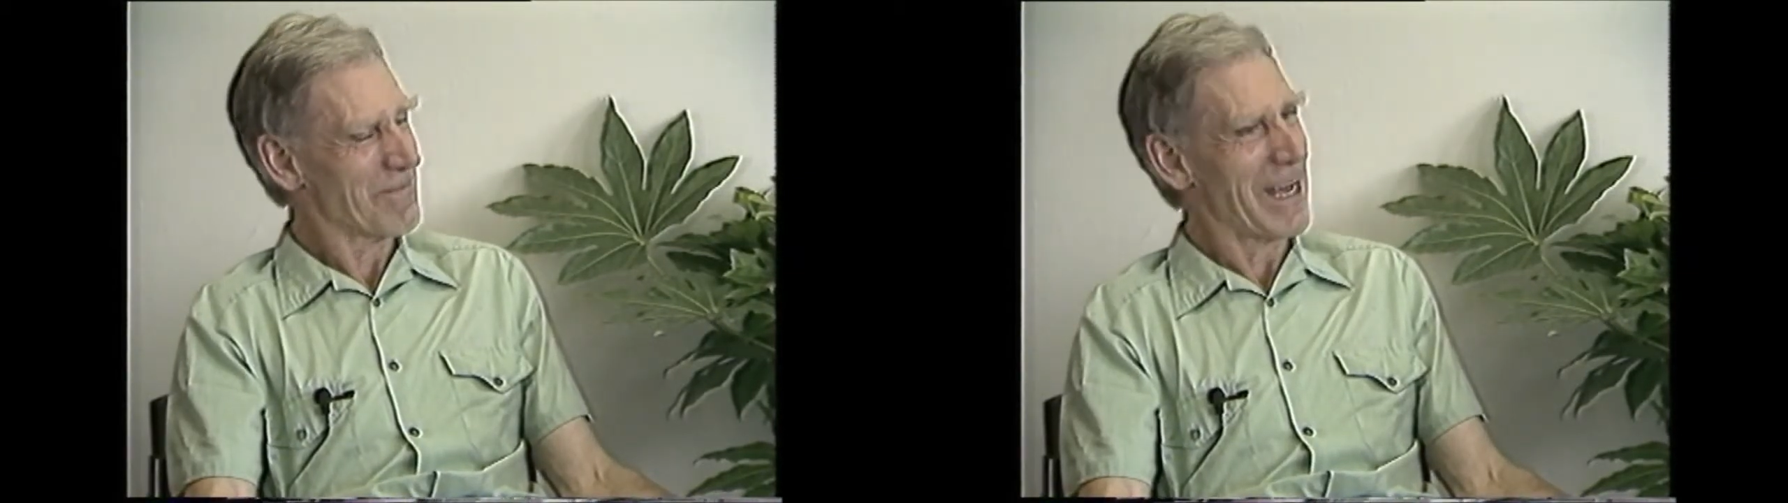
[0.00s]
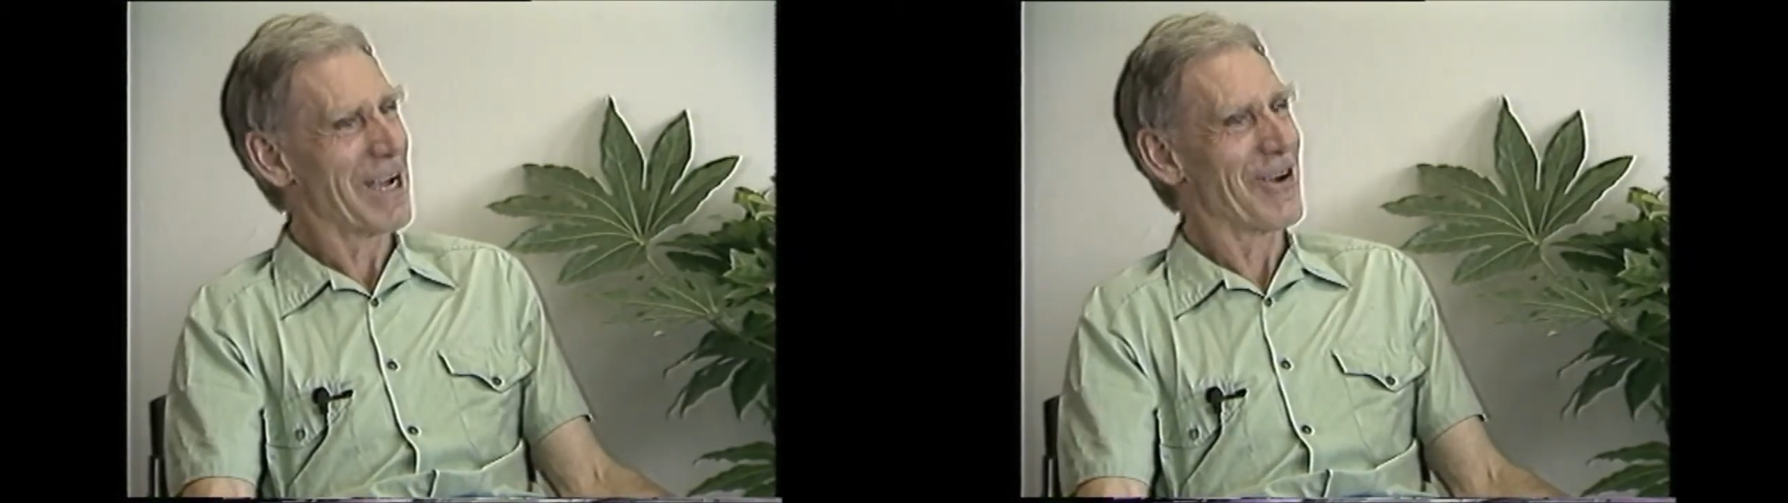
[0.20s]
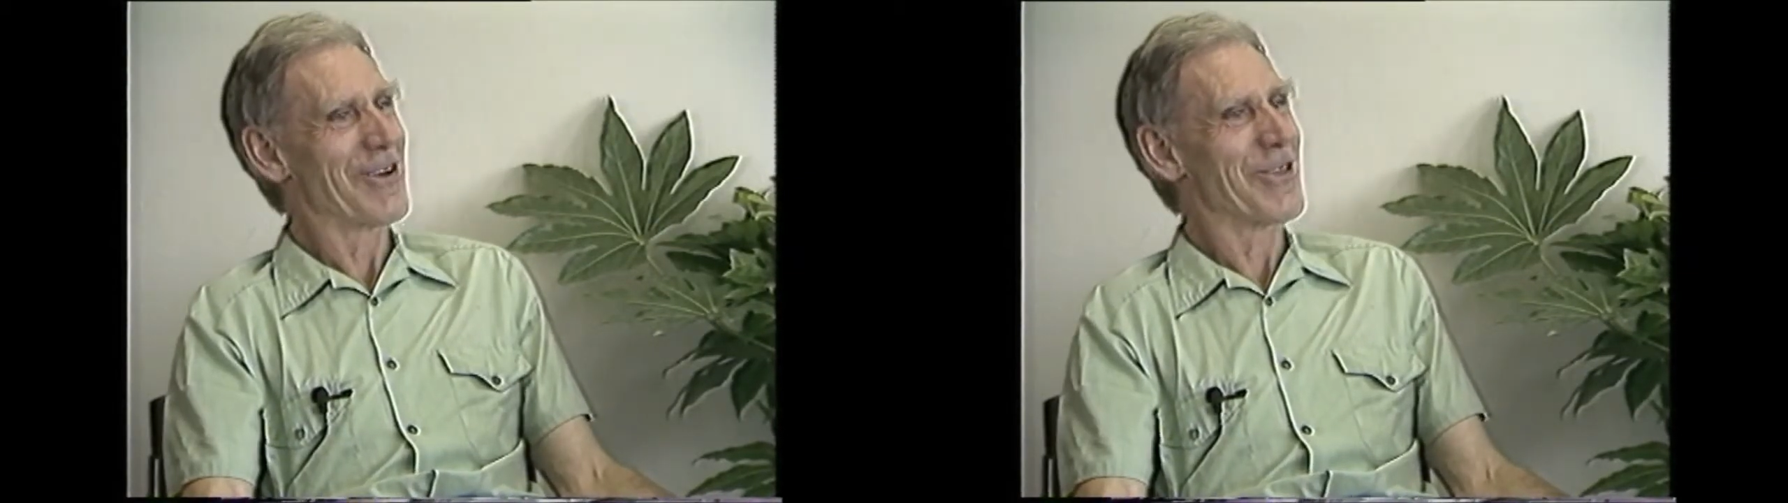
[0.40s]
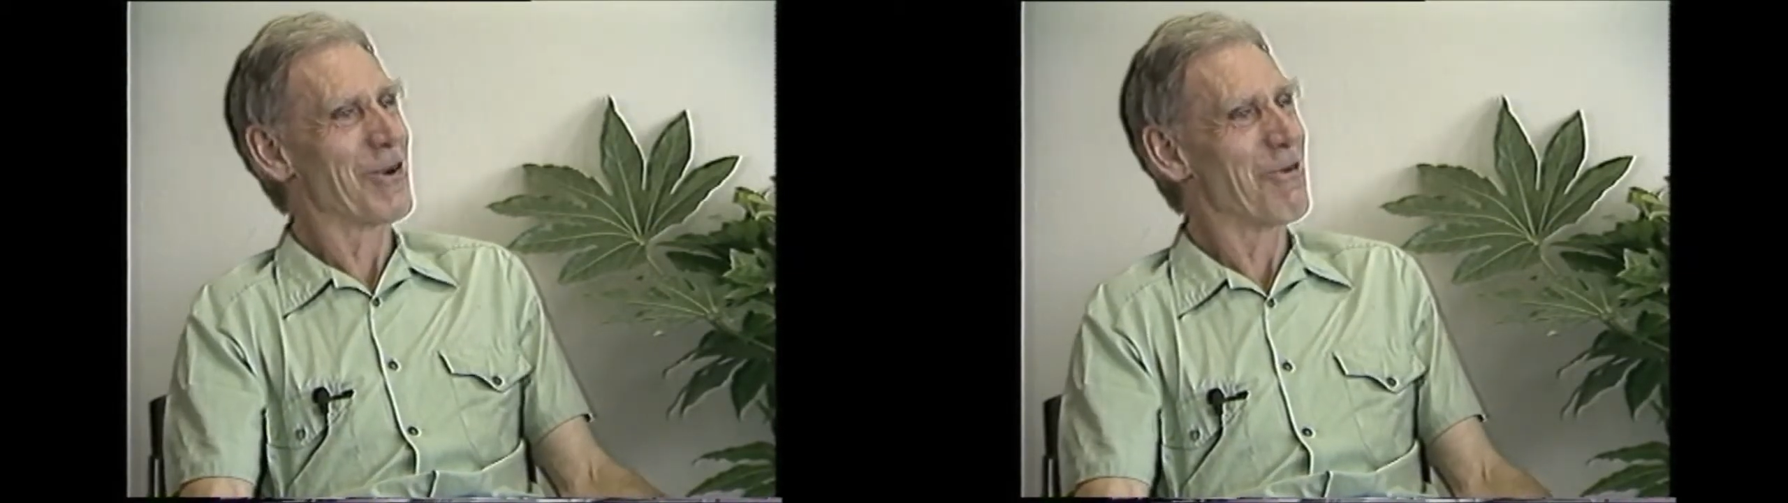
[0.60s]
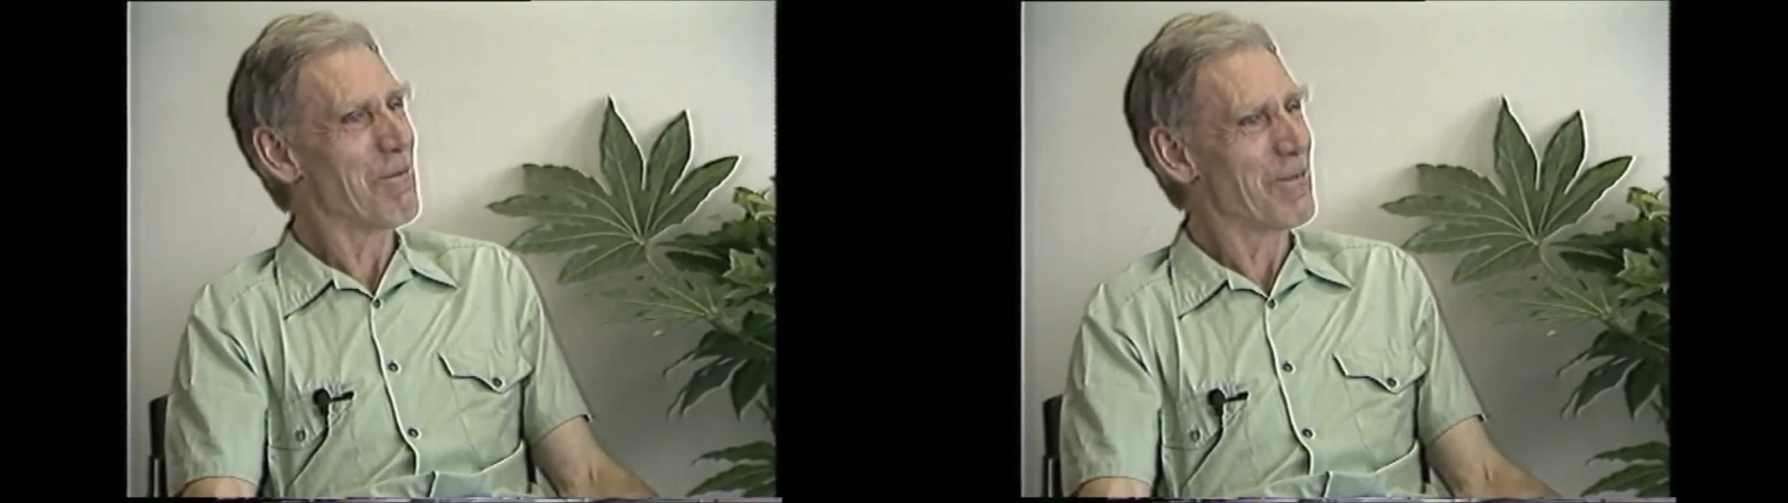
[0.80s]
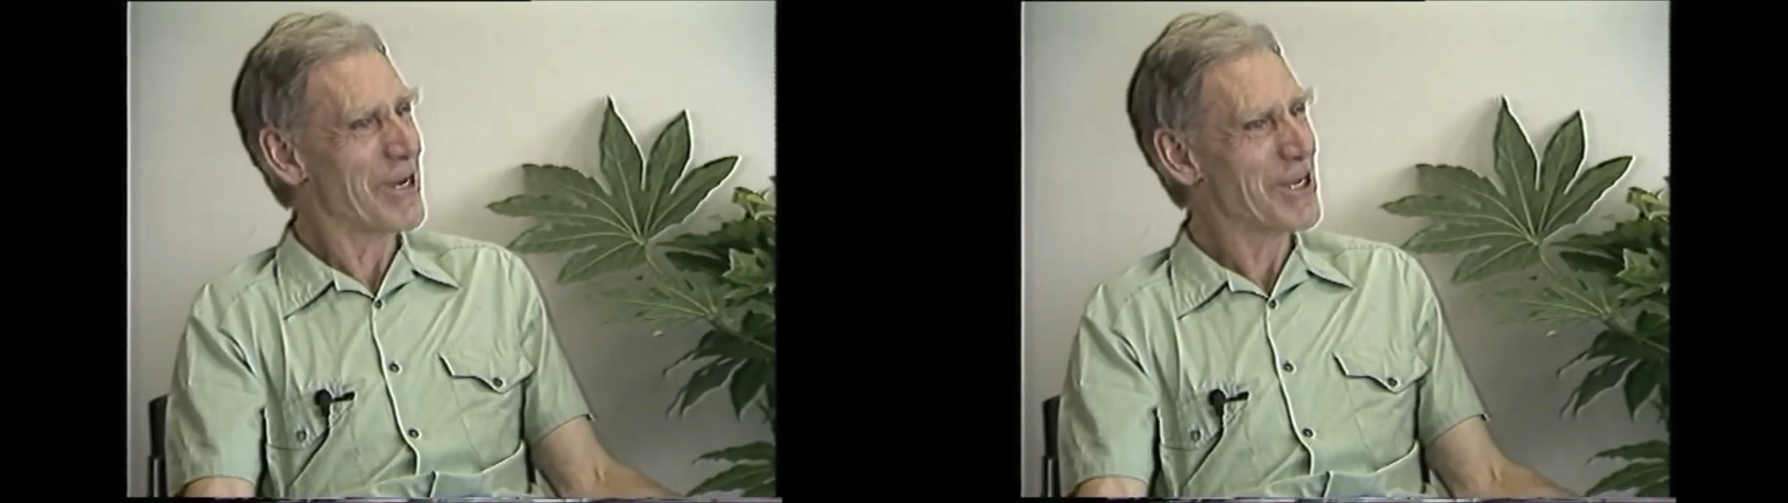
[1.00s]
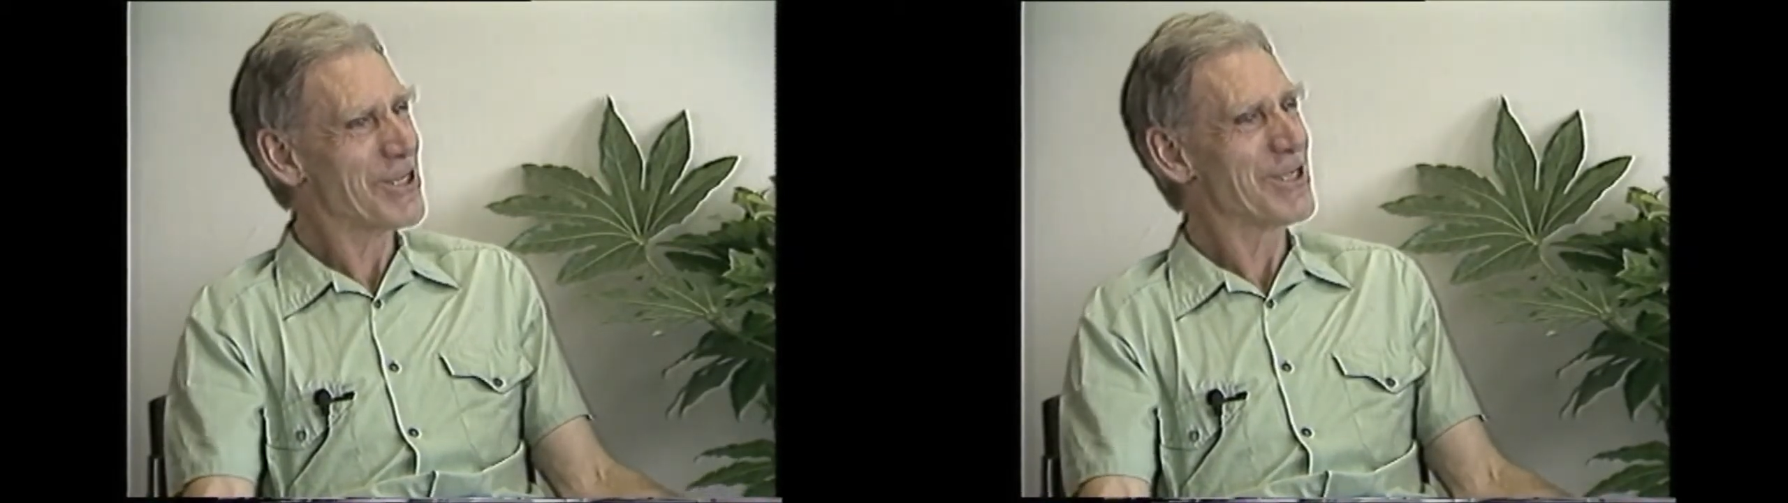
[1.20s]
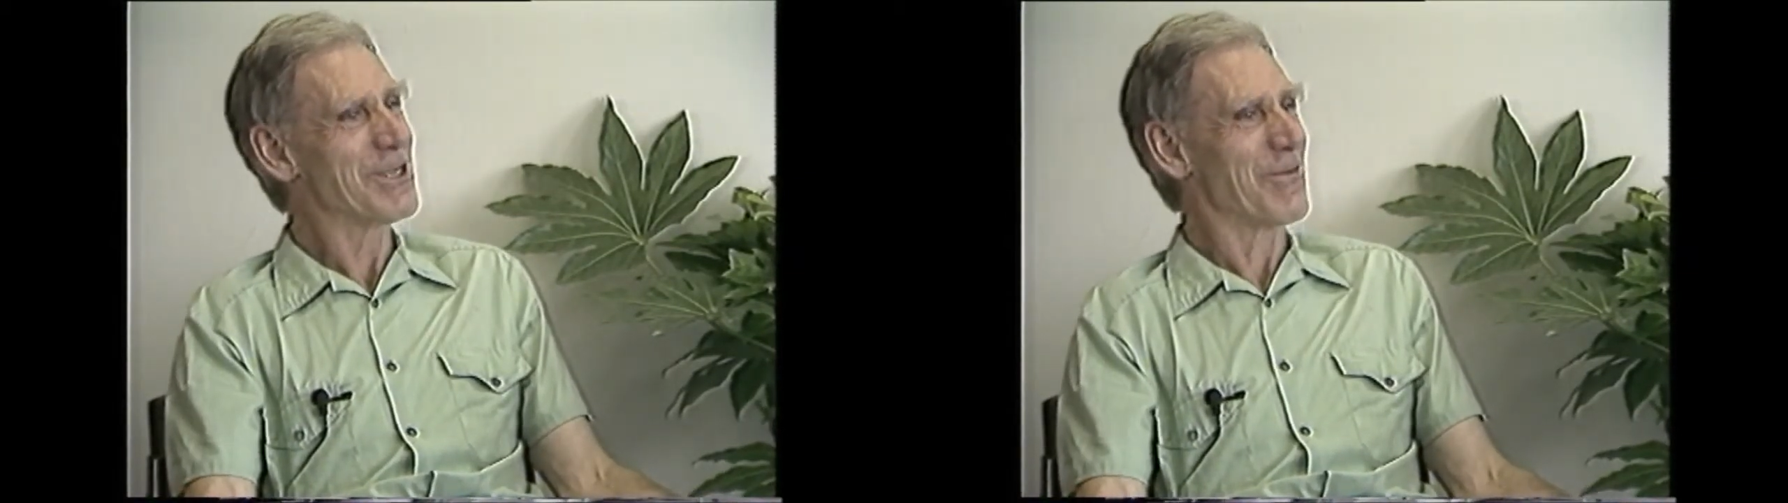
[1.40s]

I got the cooperation